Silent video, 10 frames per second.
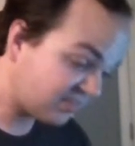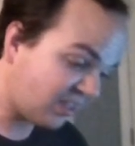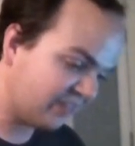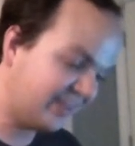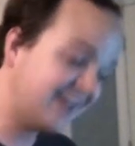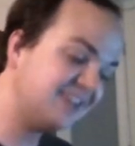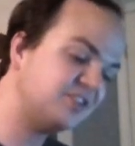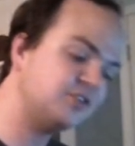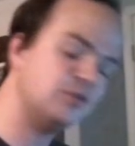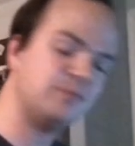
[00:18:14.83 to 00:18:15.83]
they need
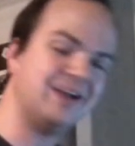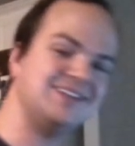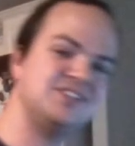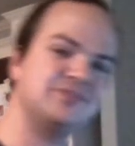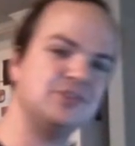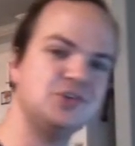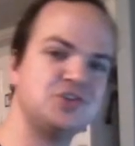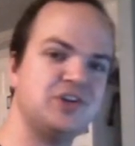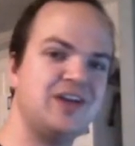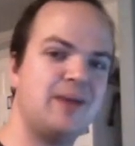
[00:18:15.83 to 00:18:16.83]
to do it by
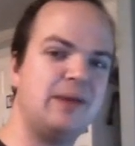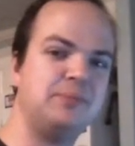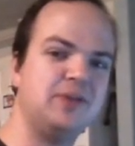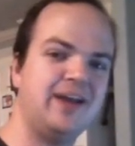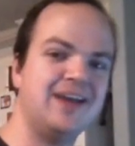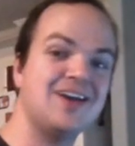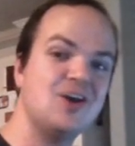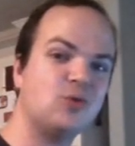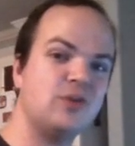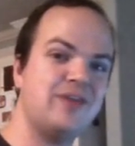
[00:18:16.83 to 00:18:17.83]
Digivolution, not by playing,
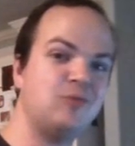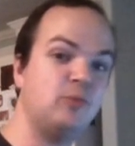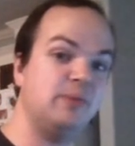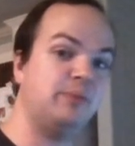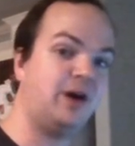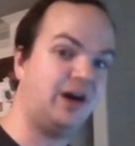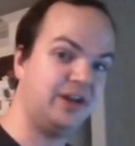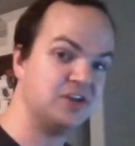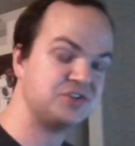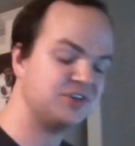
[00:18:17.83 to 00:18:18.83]
or they will be
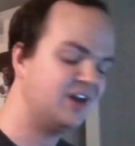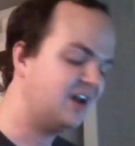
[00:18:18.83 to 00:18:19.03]
punished.